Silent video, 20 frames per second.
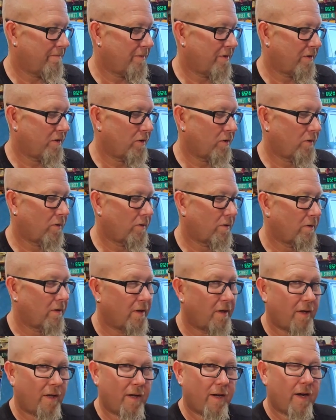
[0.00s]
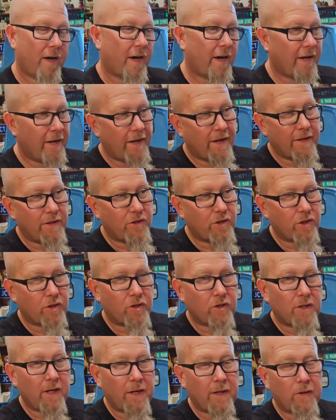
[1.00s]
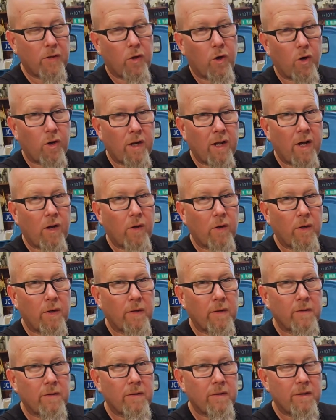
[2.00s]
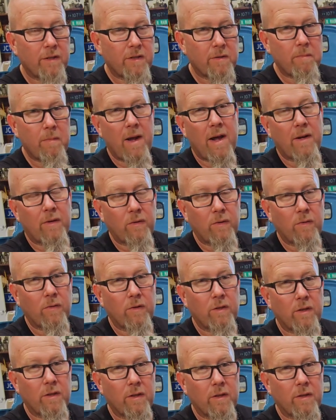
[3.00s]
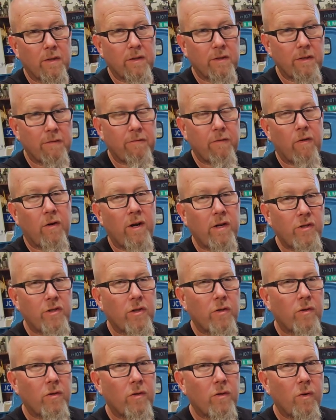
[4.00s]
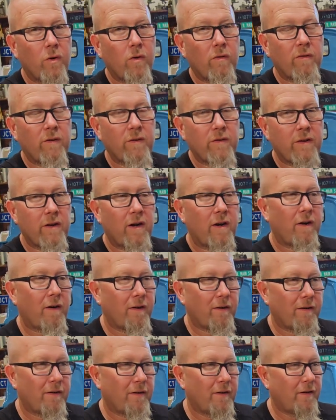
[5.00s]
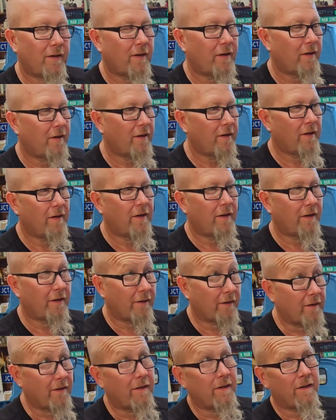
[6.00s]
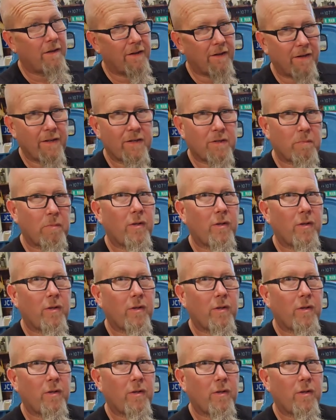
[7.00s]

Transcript: So I had learned how to dismantle the differential over there and in his